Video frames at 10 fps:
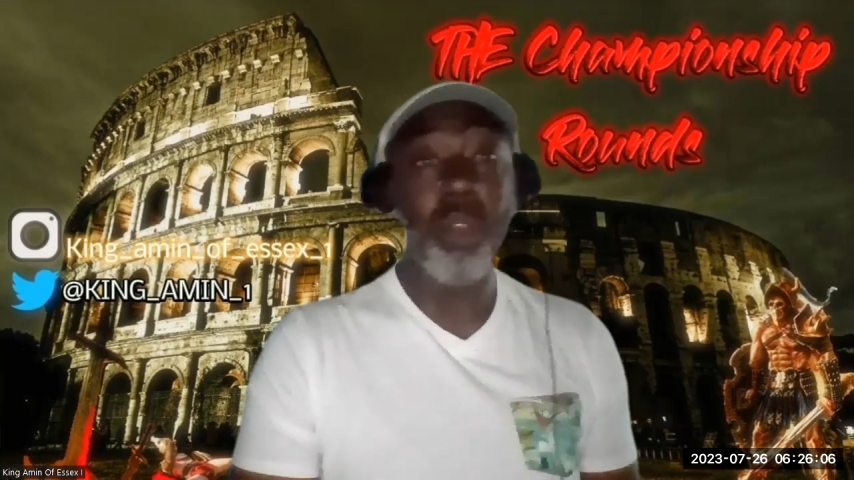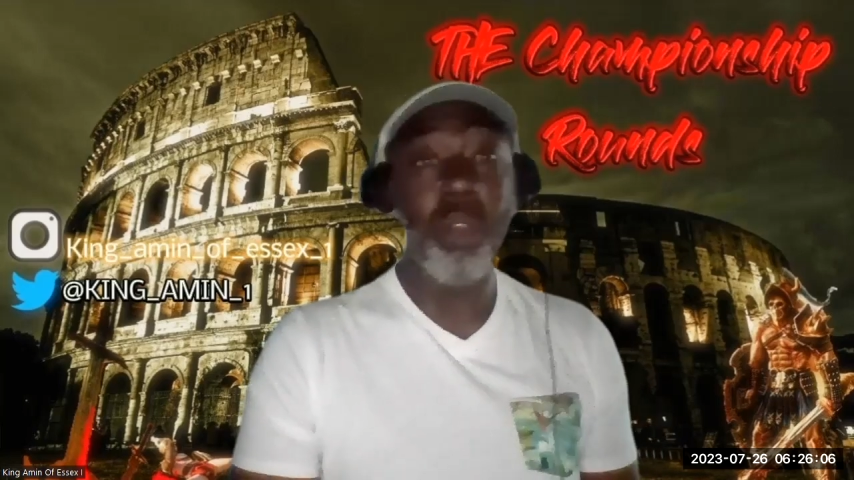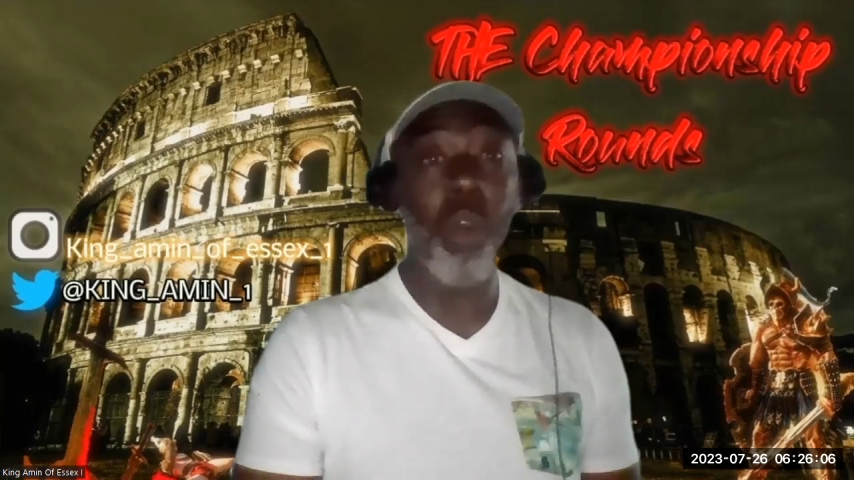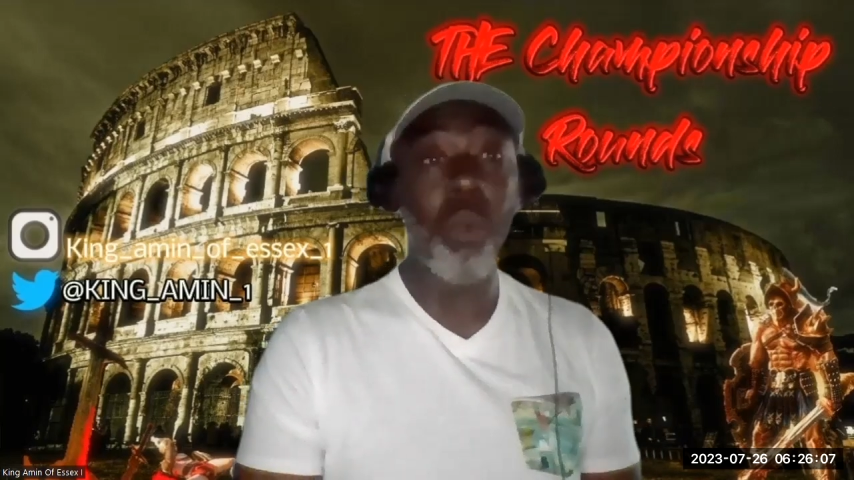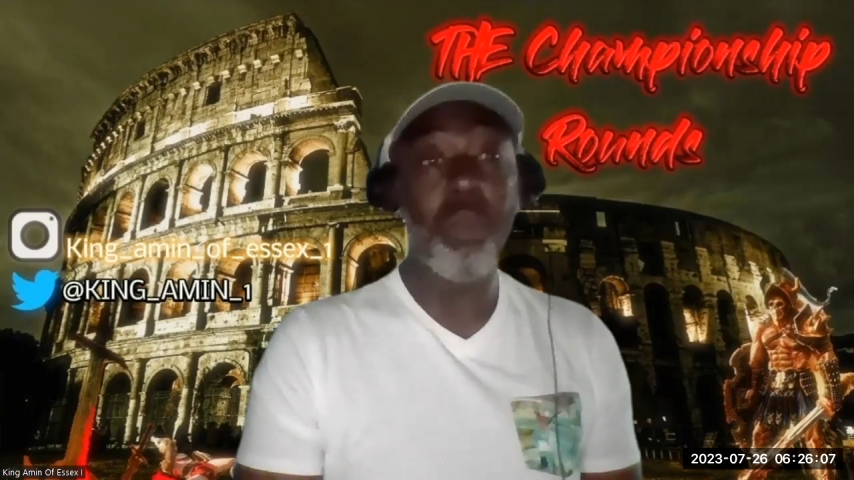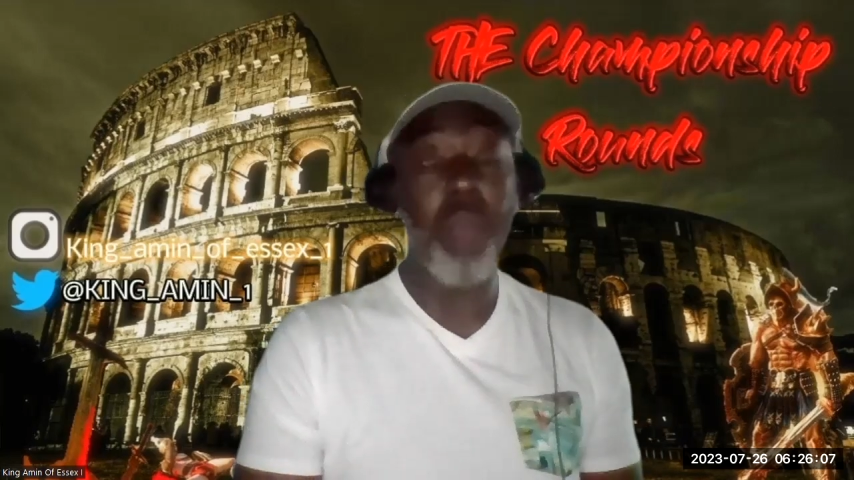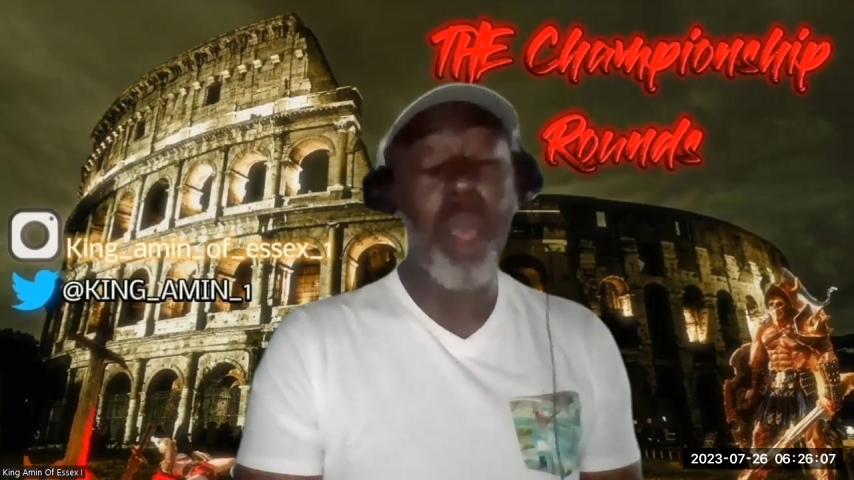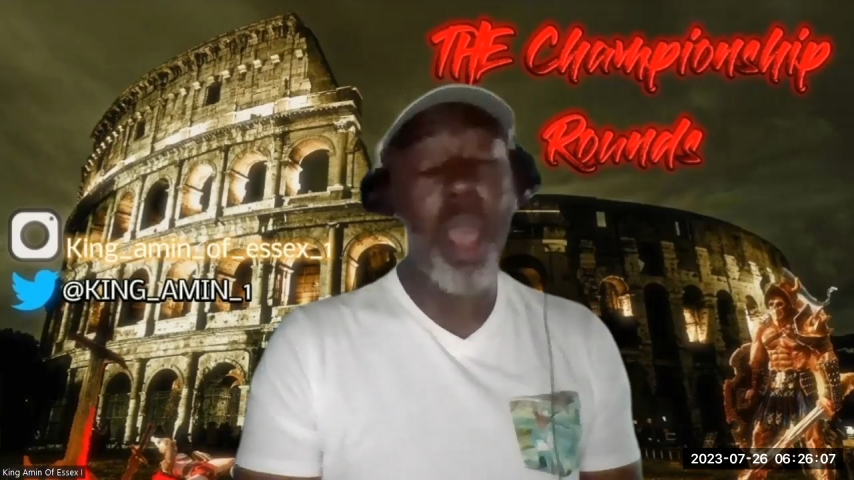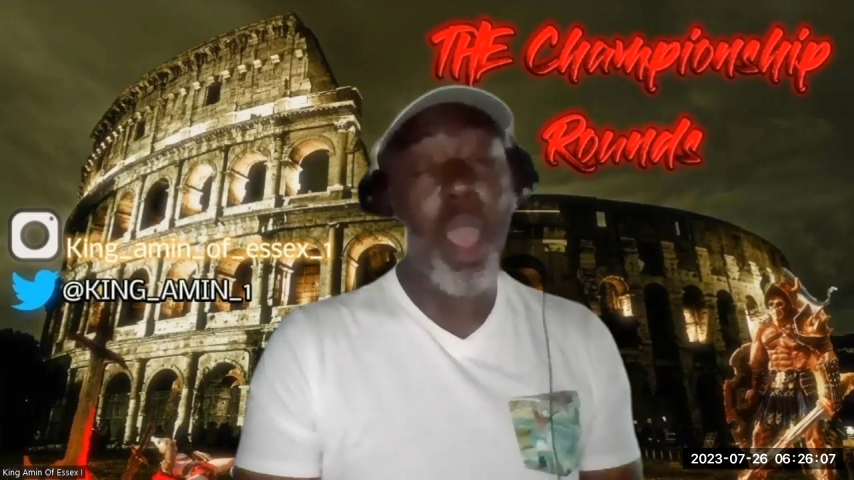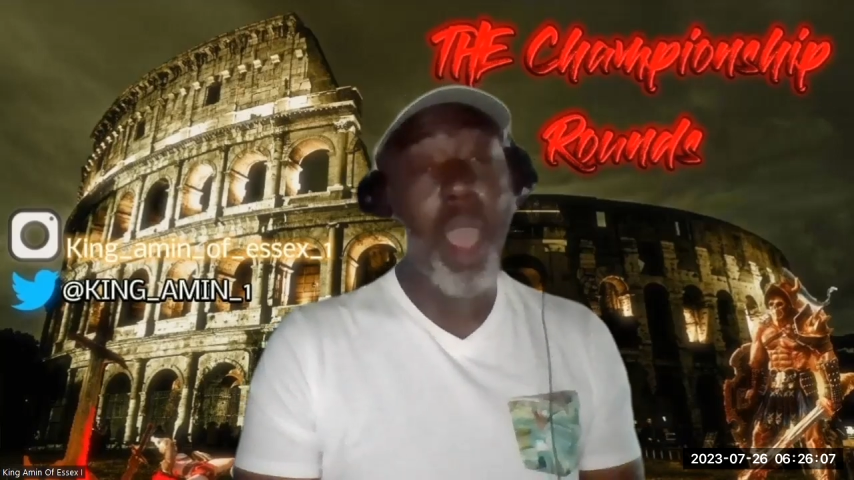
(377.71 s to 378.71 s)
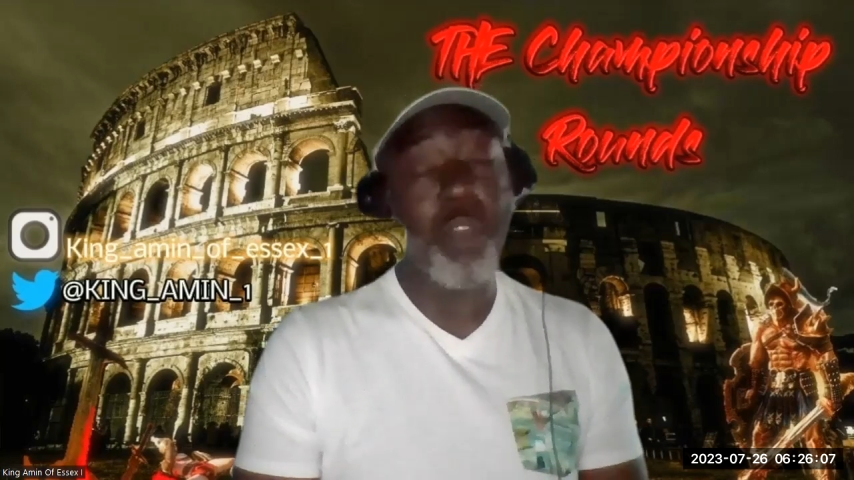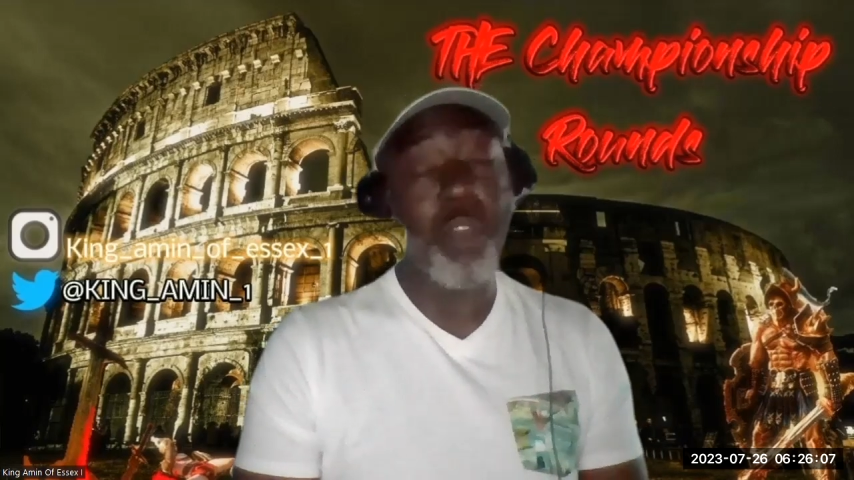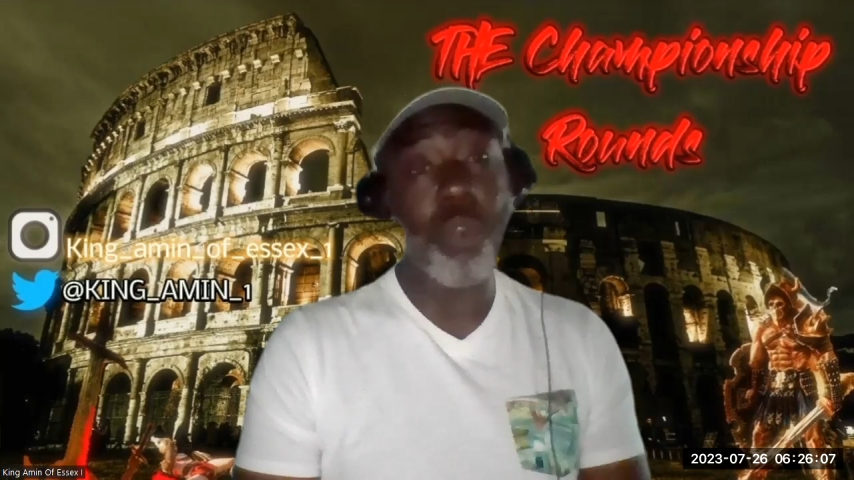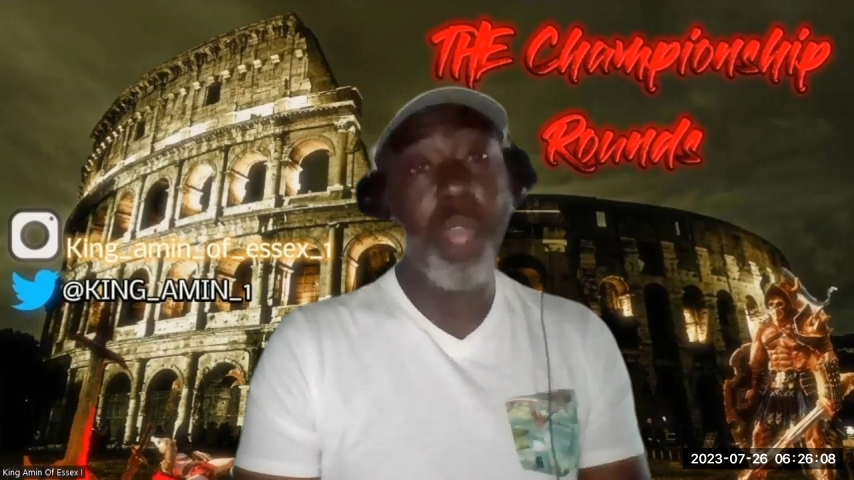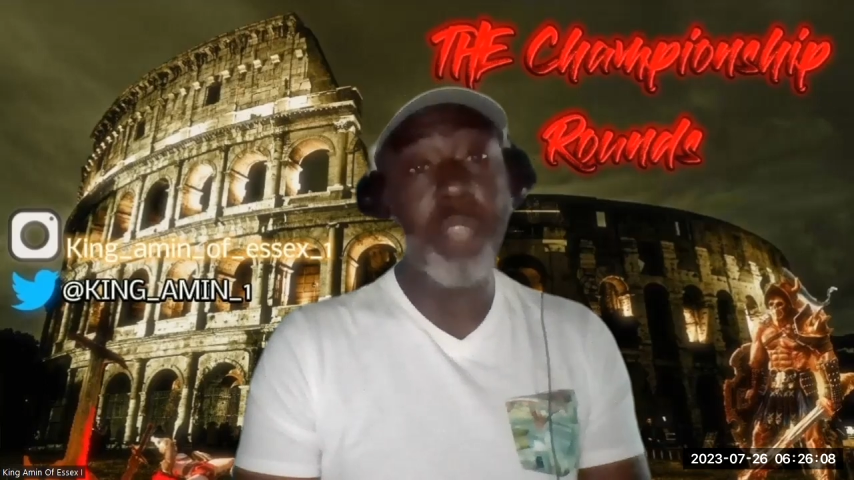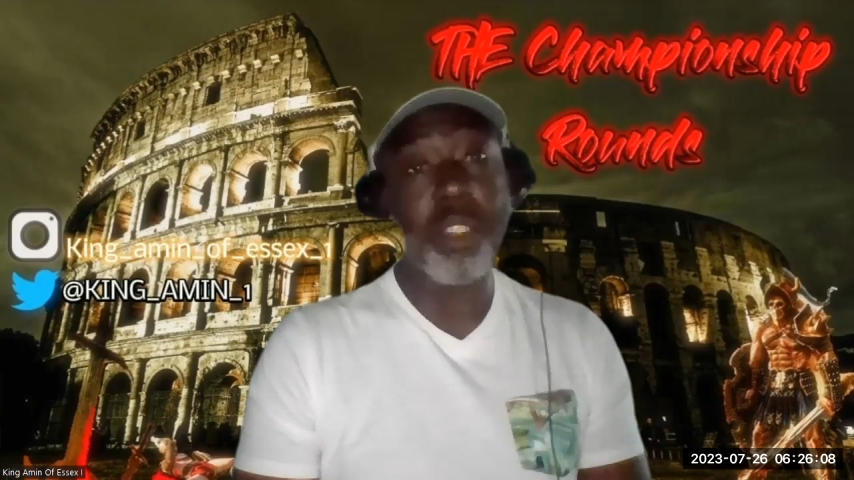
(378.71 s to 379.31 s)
I know that